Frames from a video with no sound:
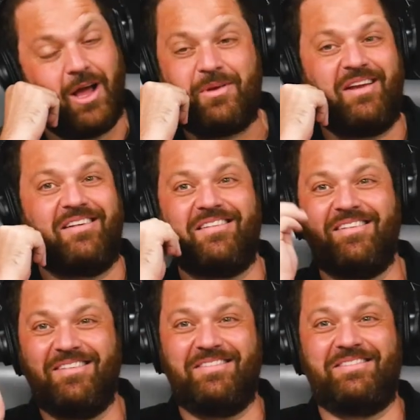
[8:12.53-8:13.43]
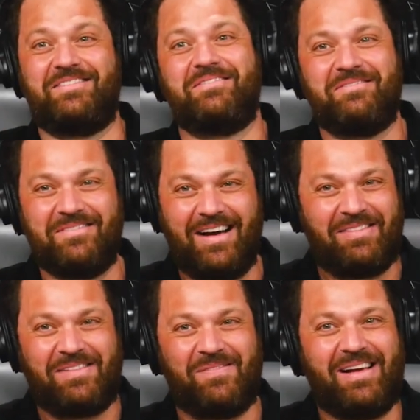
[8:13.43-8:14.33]
I mean... I know it's
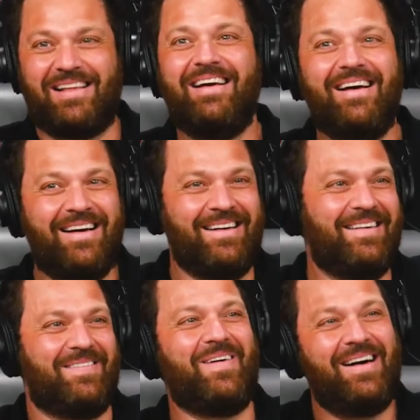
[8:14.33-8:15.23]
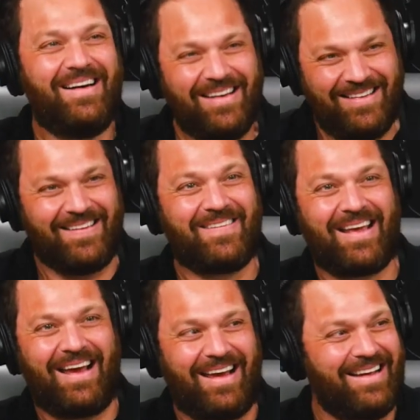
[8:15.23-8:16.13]
completely I mean, random. That's a whole other story.
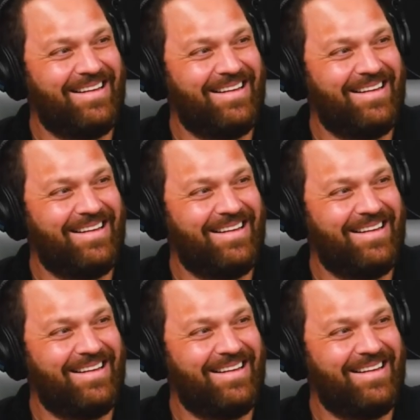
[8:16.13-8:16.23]
Okay.